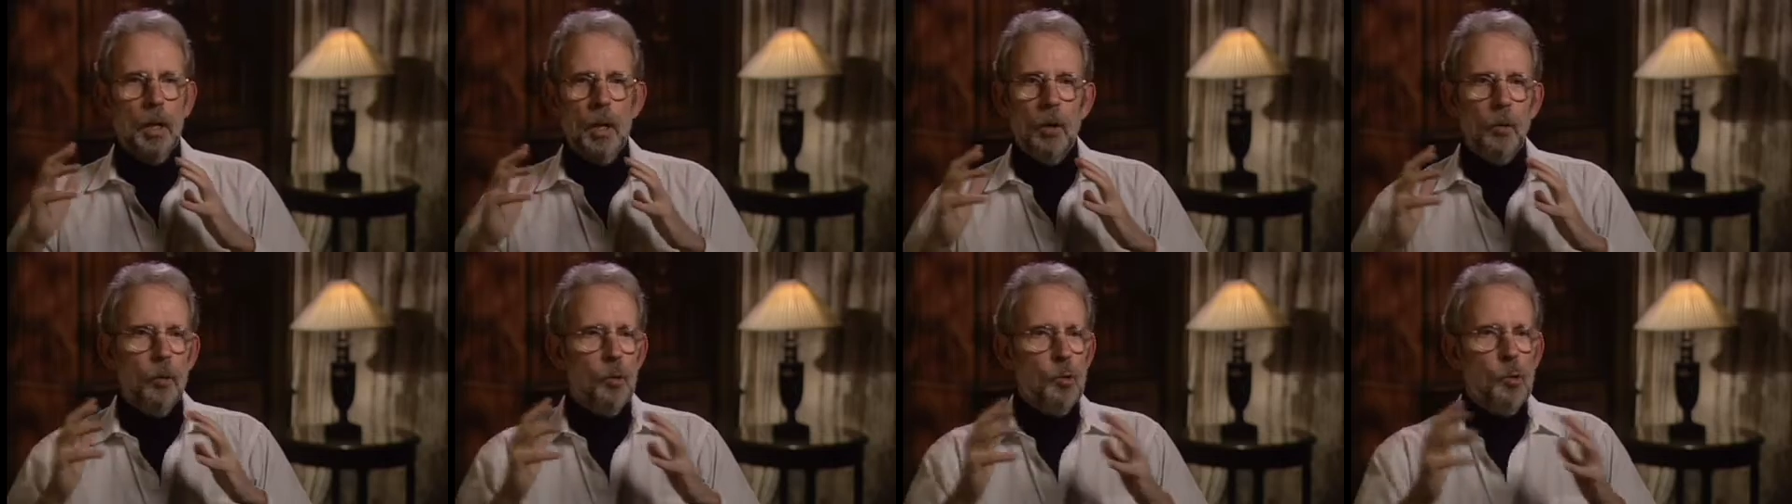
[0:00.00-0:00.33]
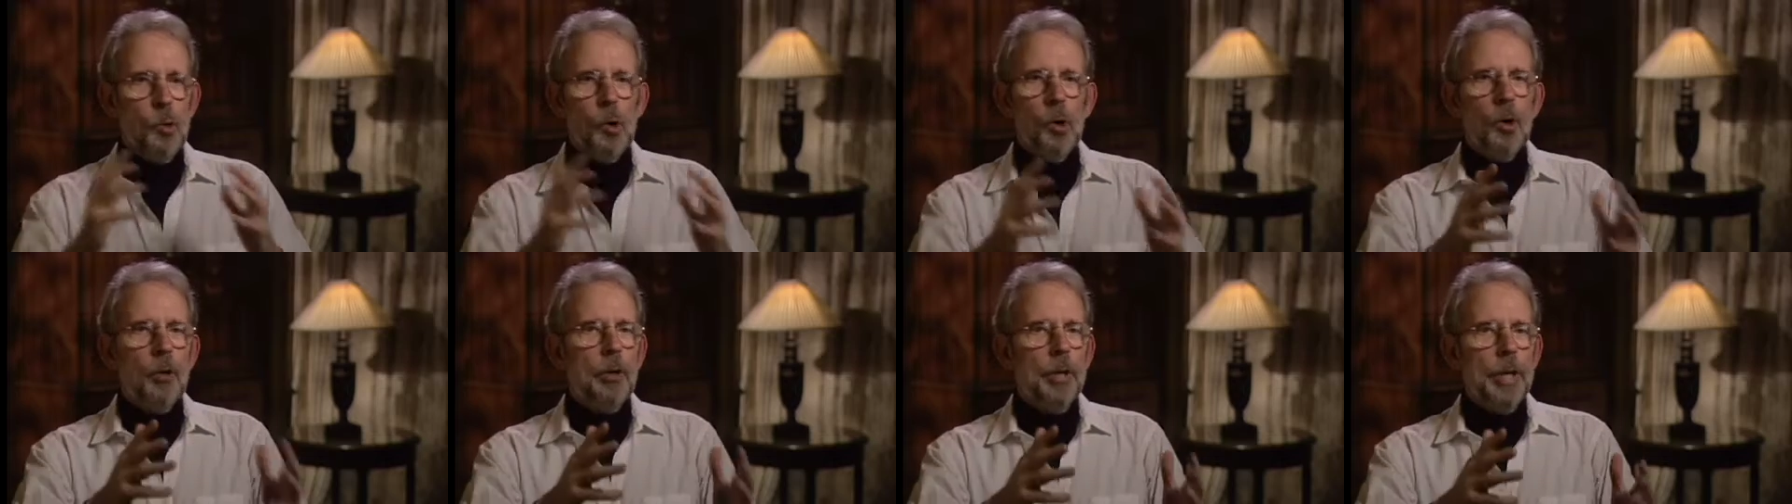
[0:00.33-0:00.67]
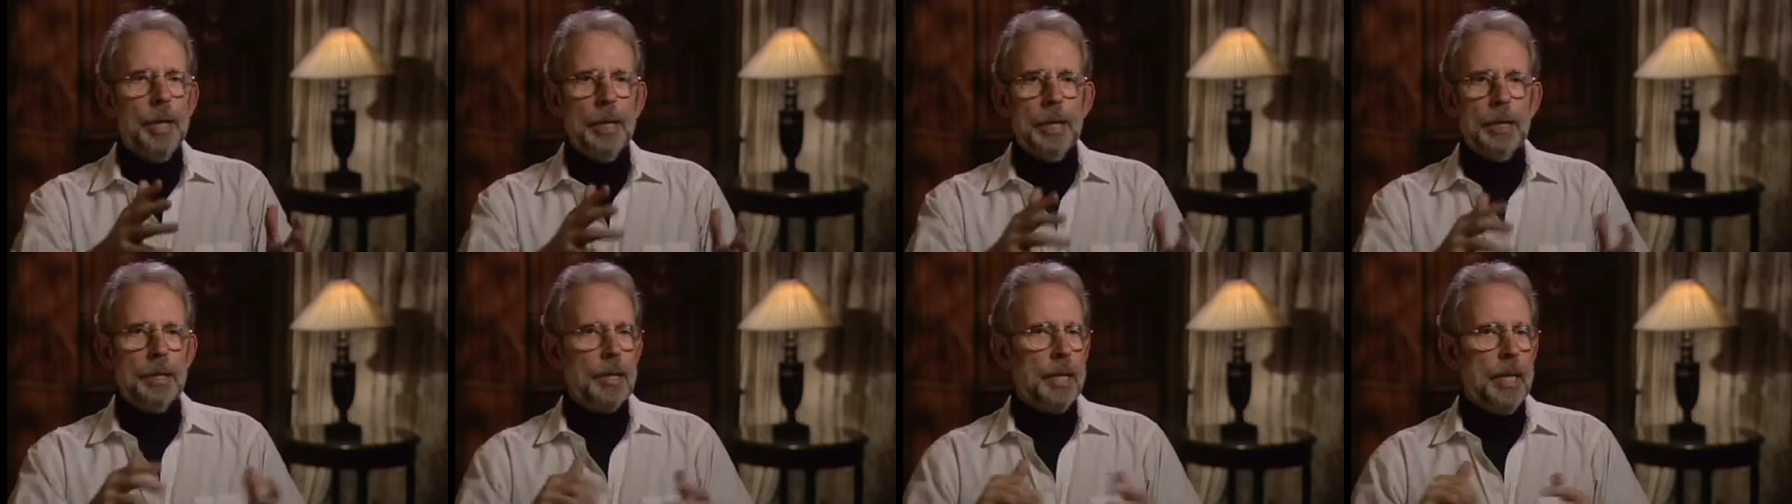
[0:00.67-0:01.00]
a
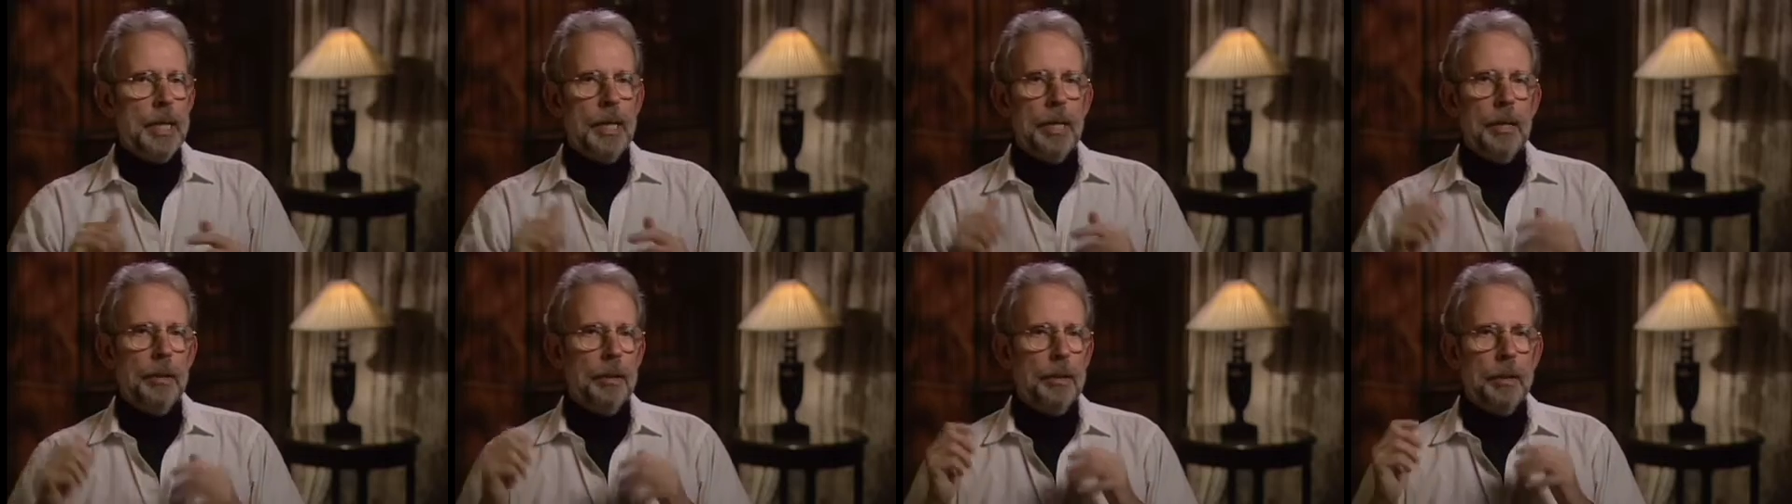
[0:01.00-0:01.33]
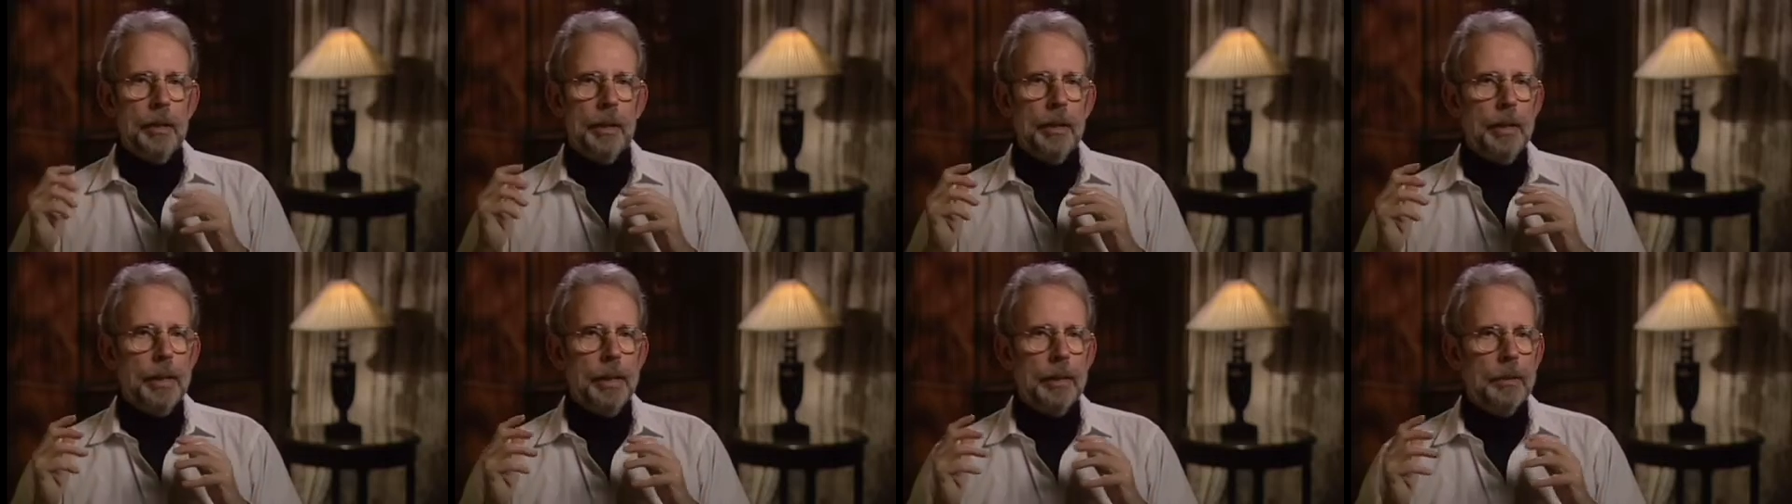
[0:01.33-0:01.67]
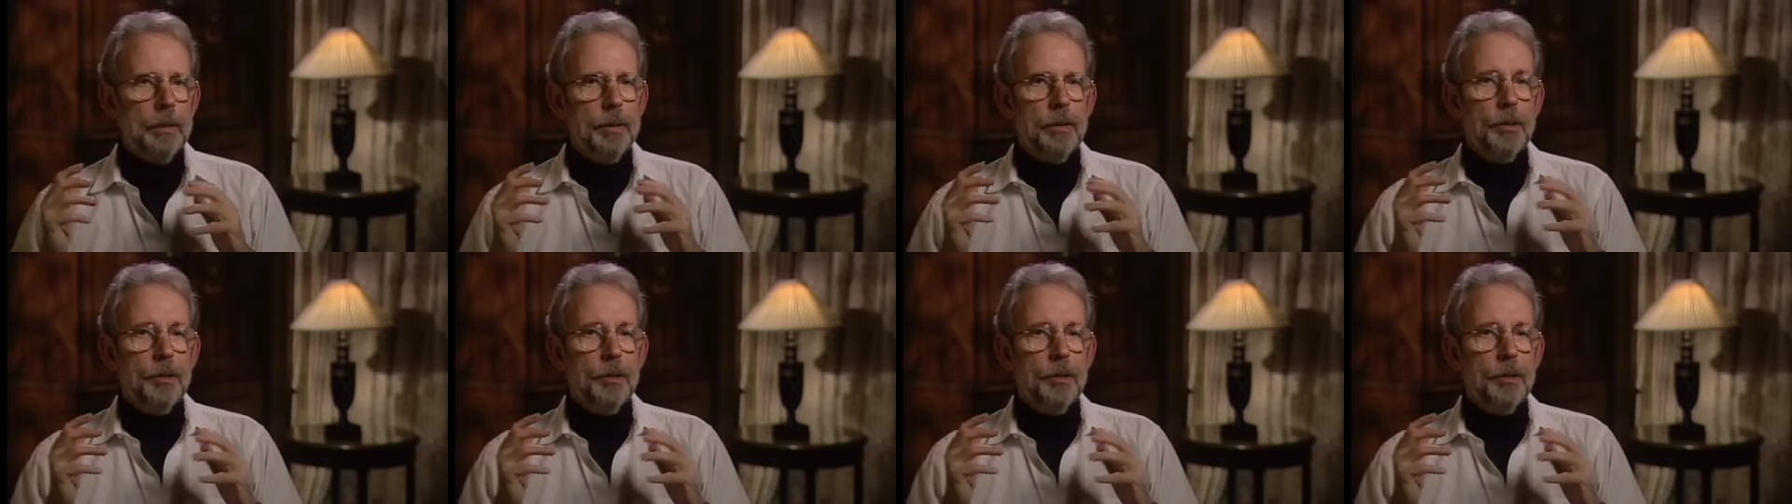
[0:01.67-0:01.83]
roaring sound like